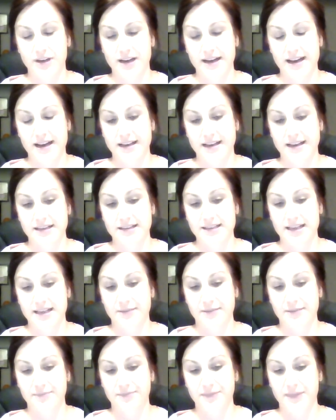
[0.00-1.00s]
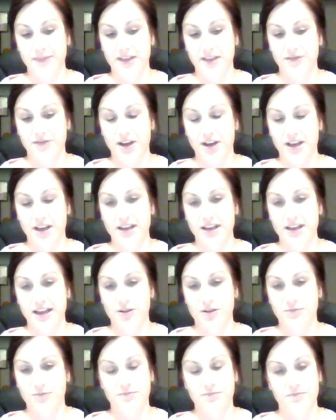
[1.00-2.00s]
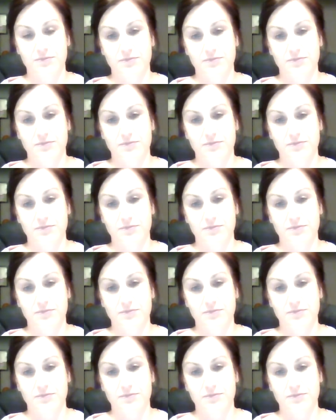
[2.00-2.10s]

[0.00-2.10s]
And if I can help